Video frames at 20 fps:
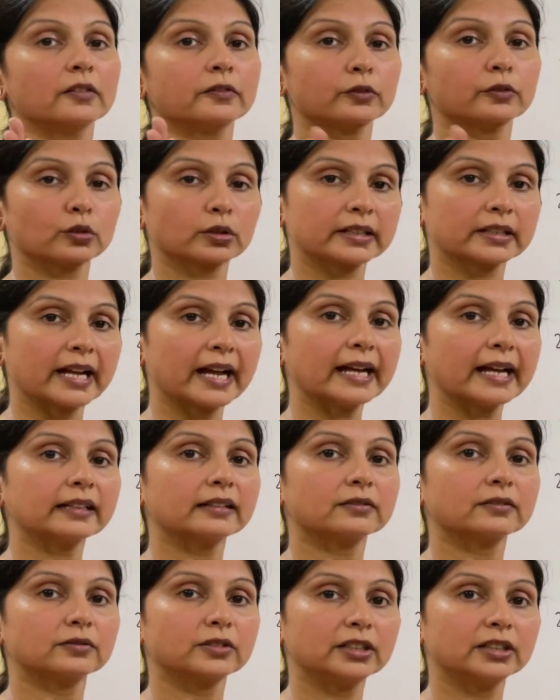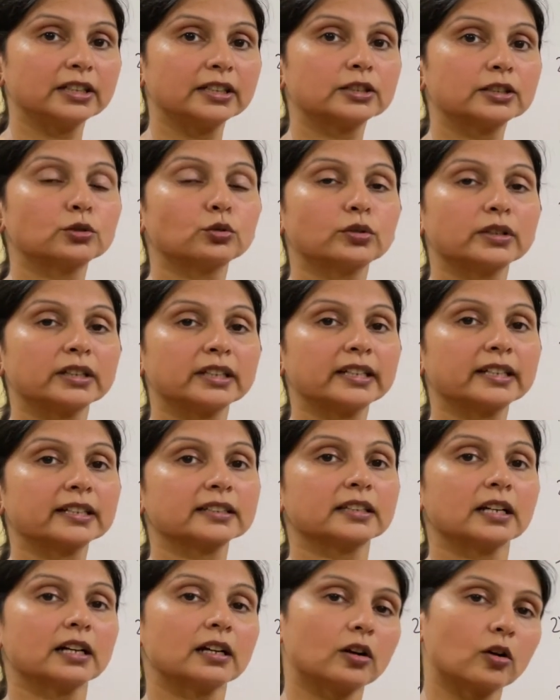For that we need to create
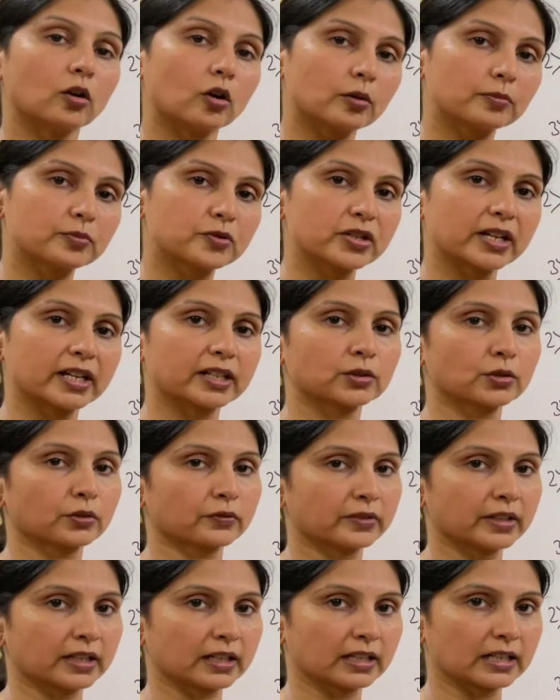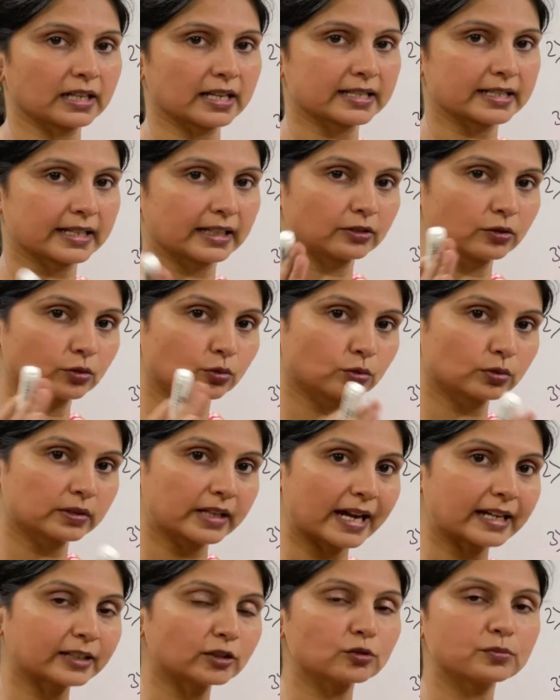the object of the class, and through
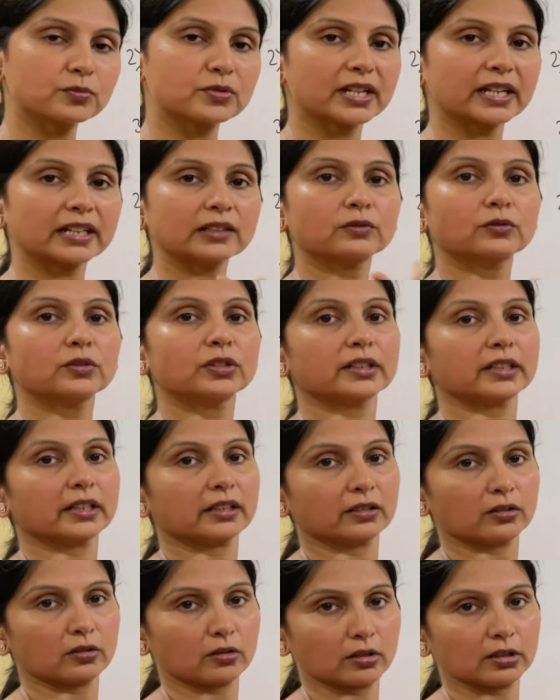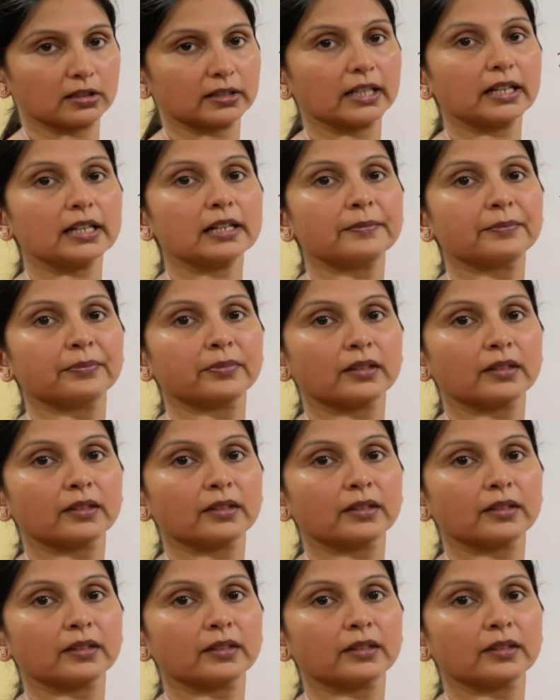that object we can call the